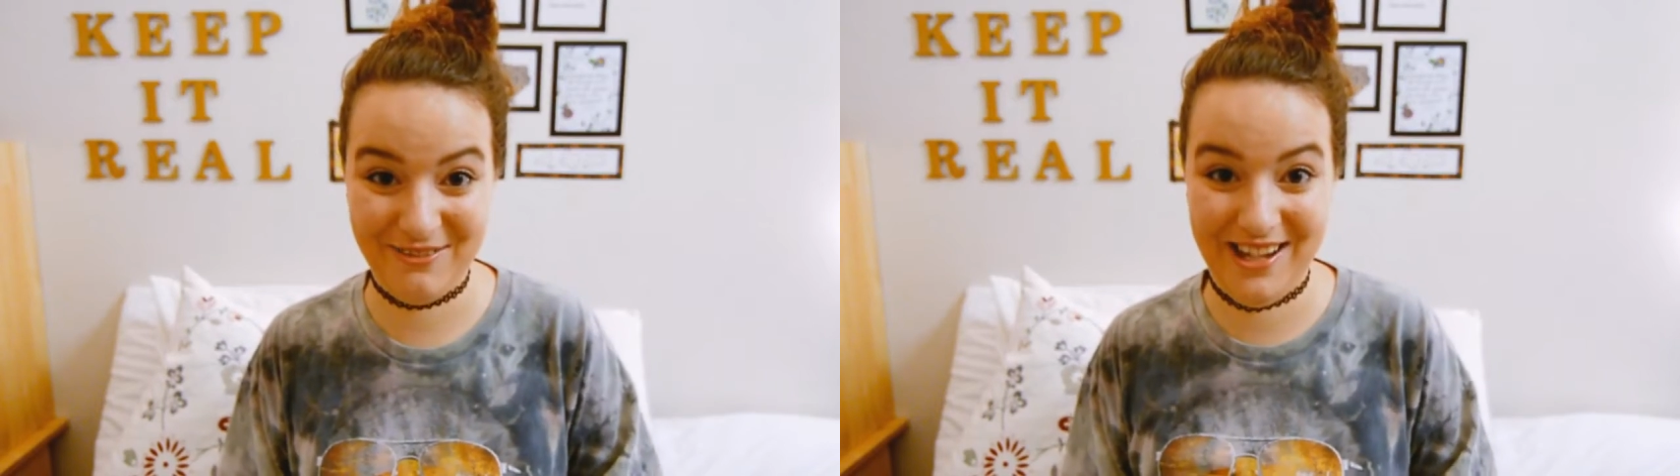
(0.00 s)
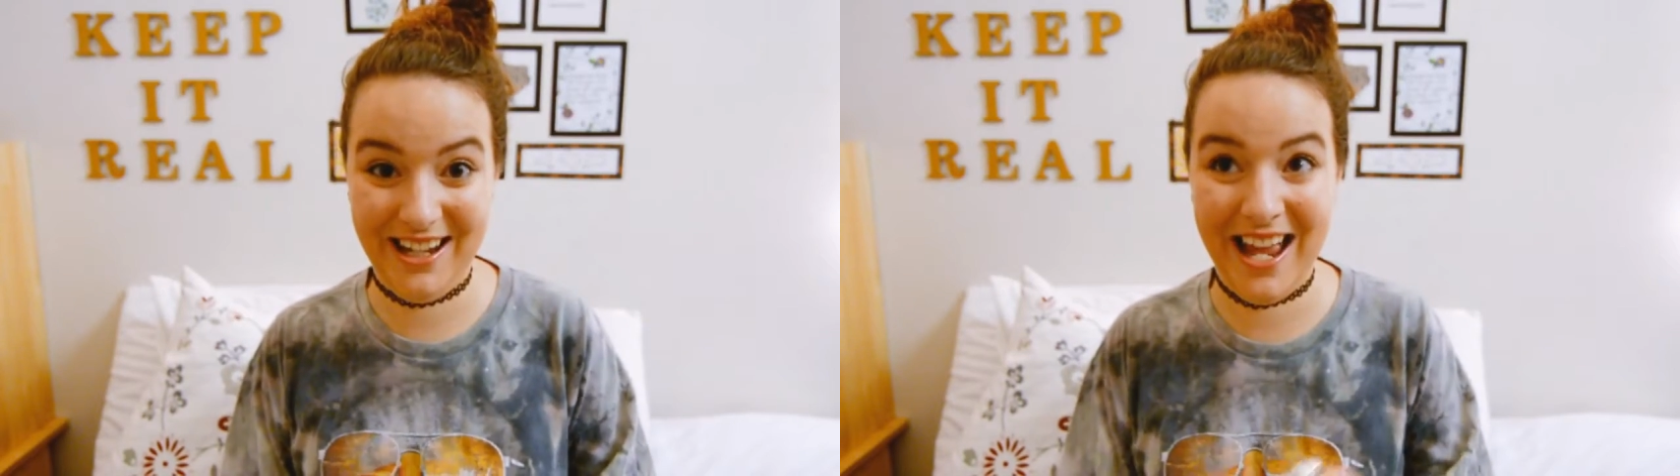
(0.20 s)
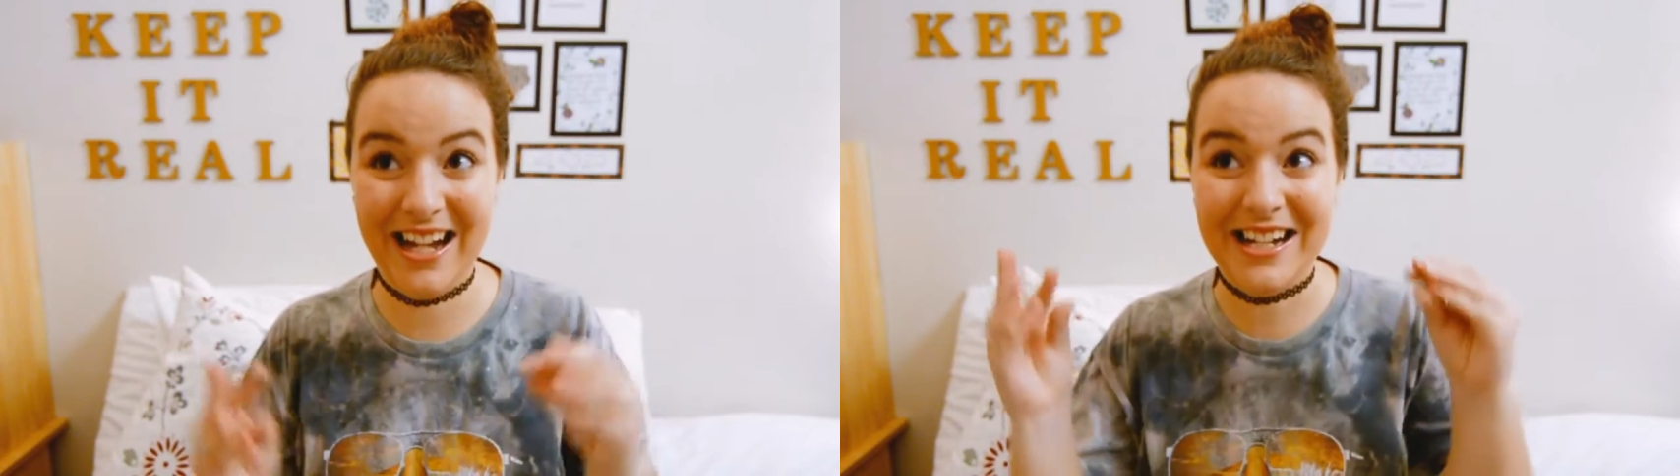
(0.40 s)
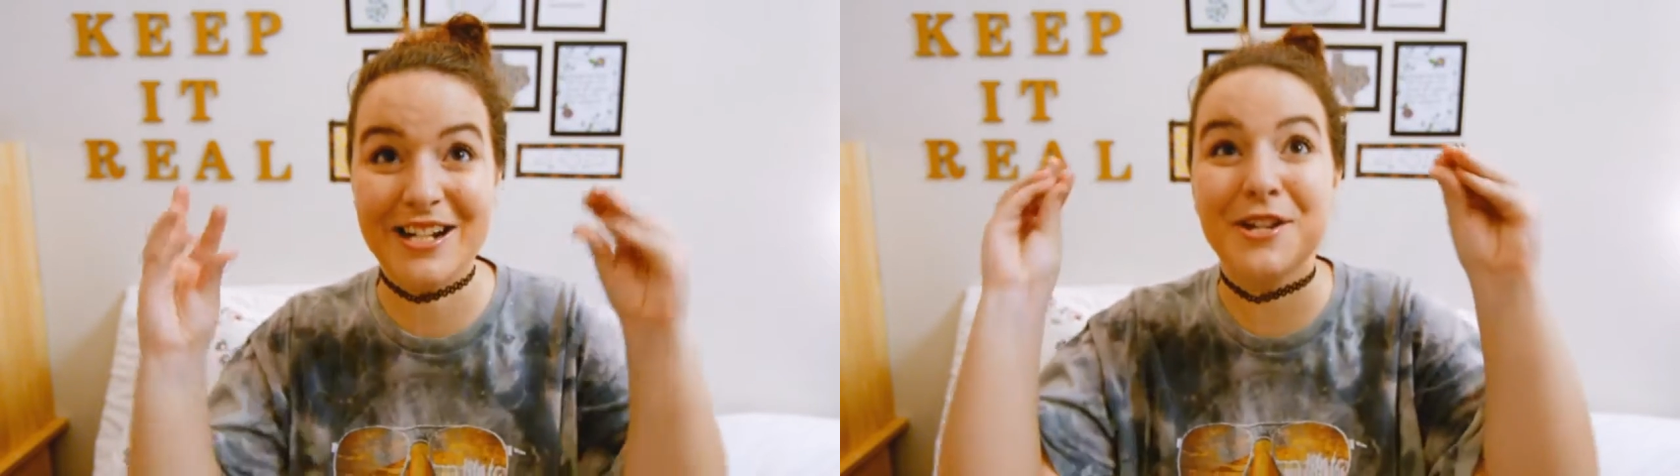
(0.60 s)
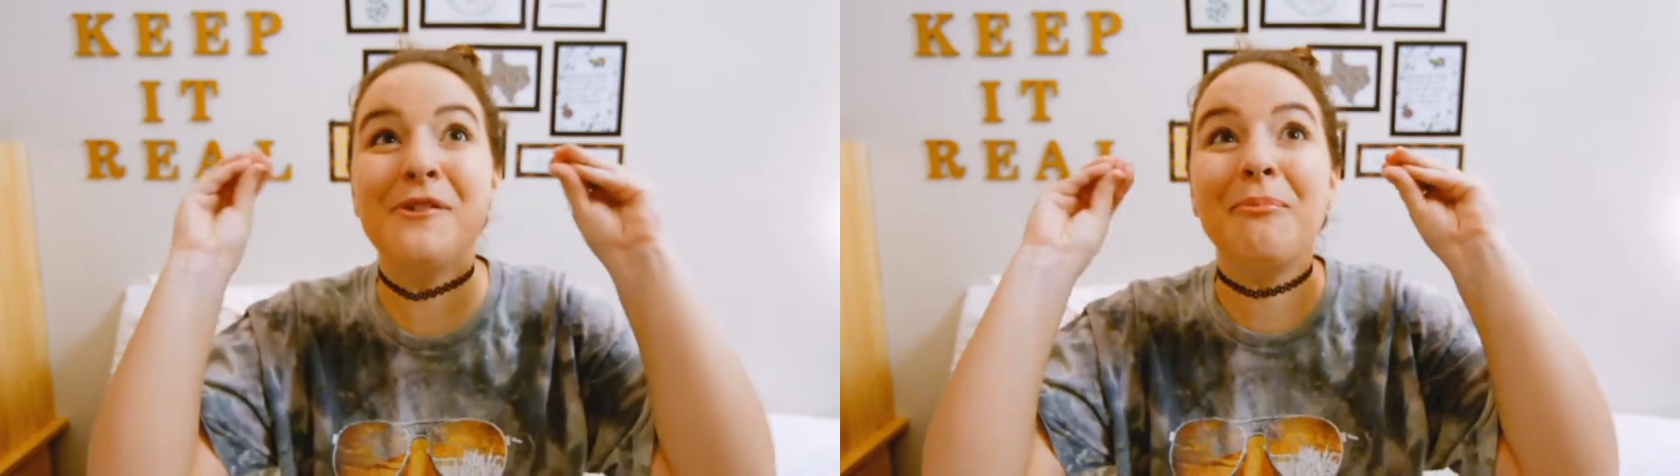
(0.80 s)
Like I needed
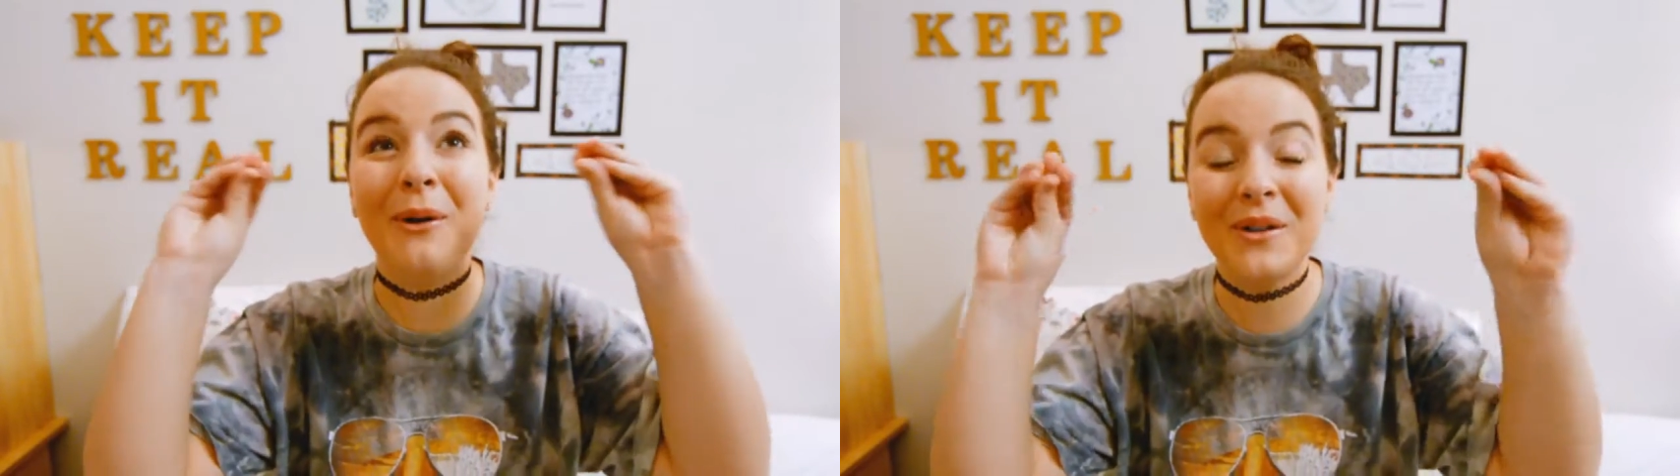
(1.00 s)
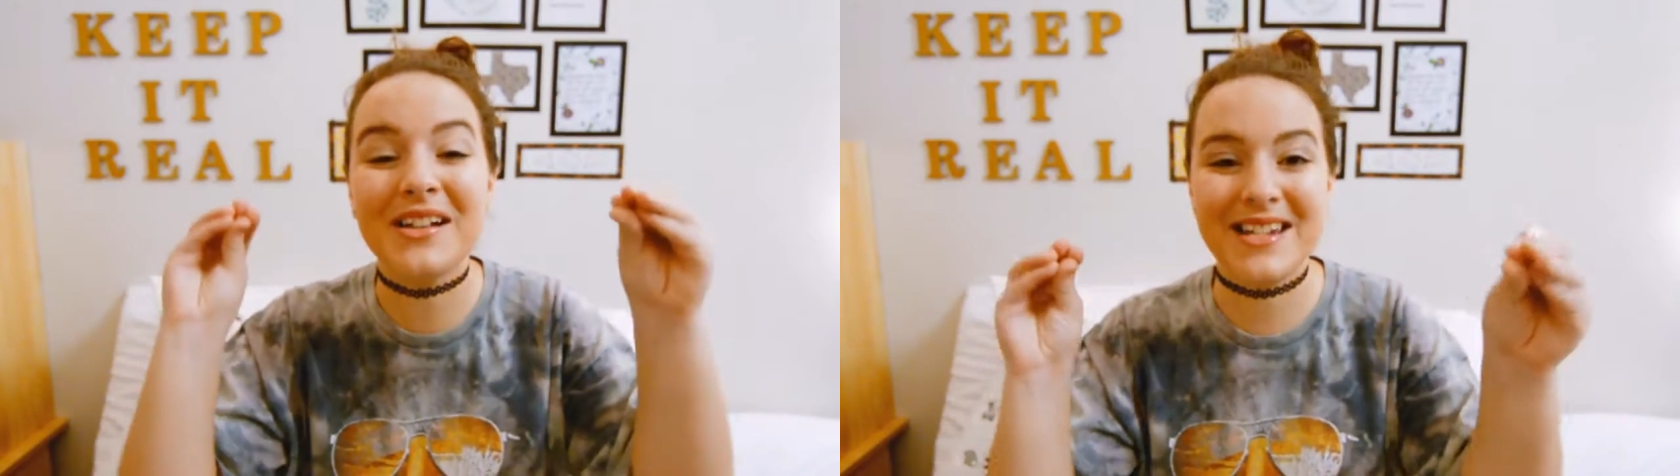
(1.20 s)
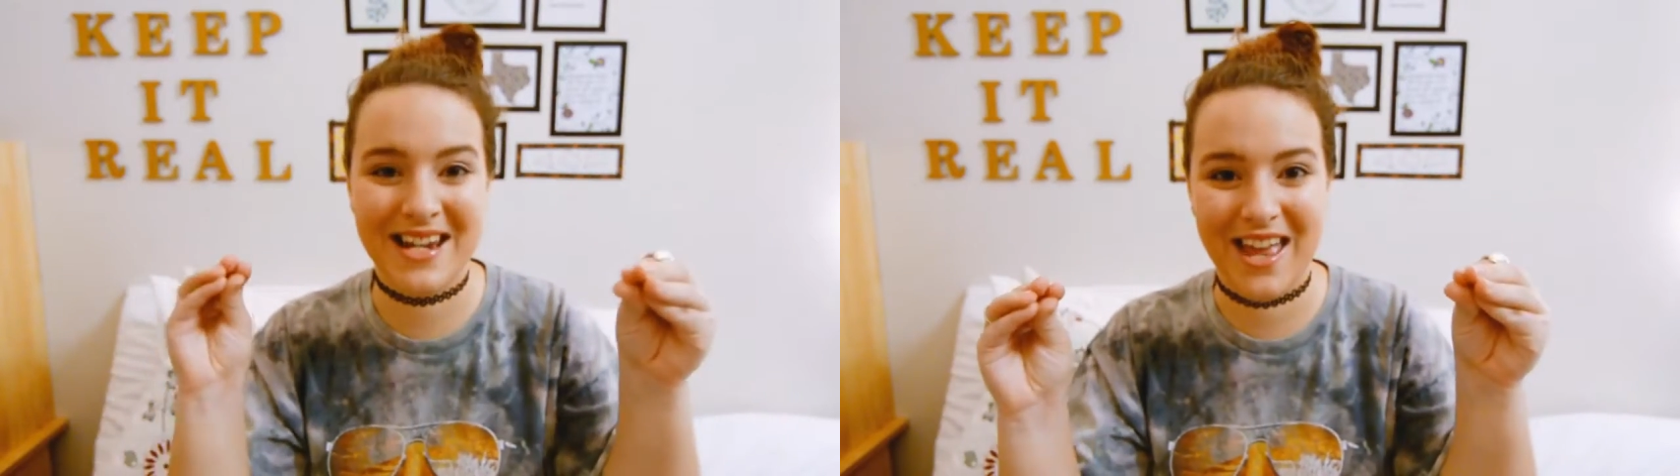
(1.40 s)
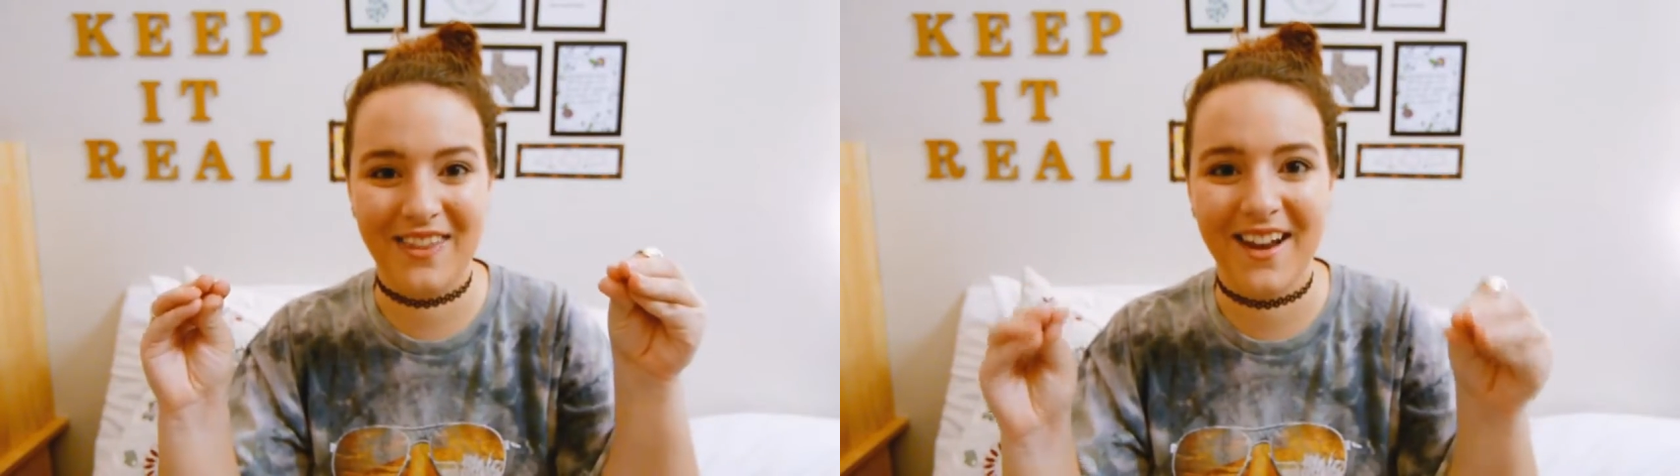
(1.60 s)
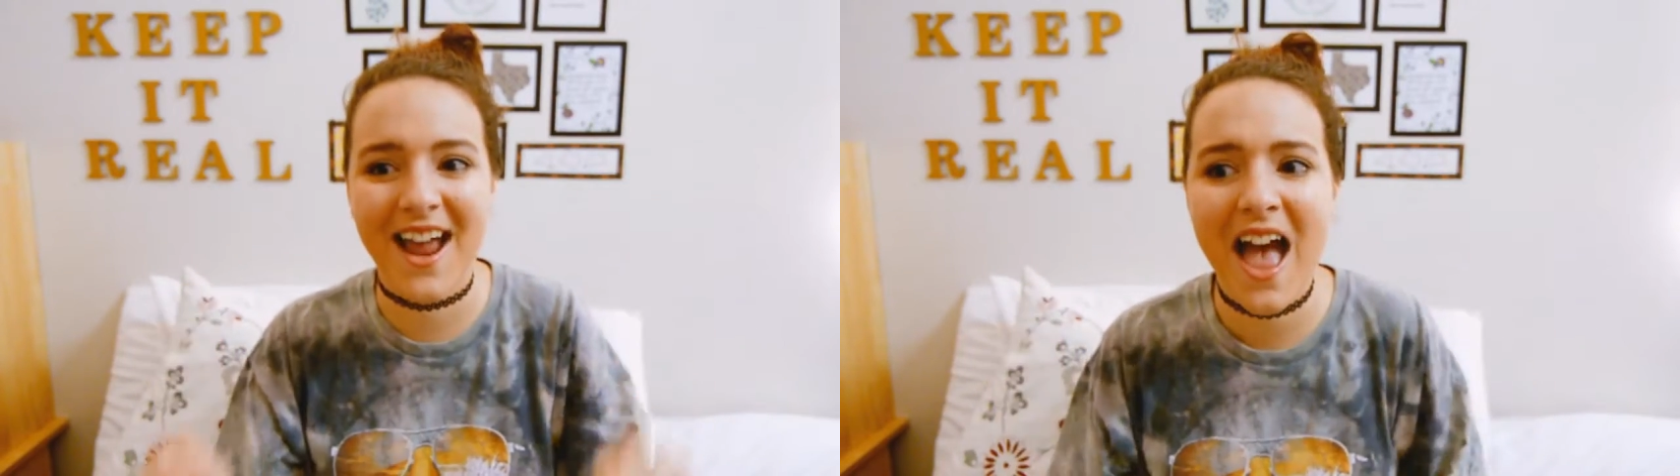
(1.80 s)
to pull it
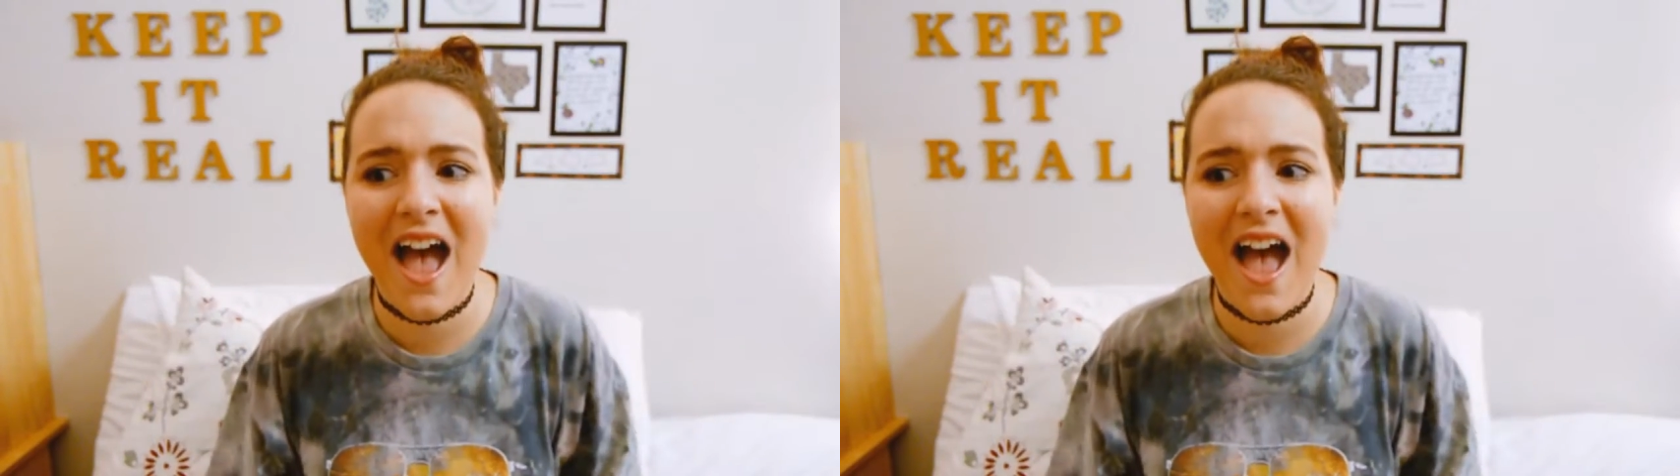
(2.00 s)
together.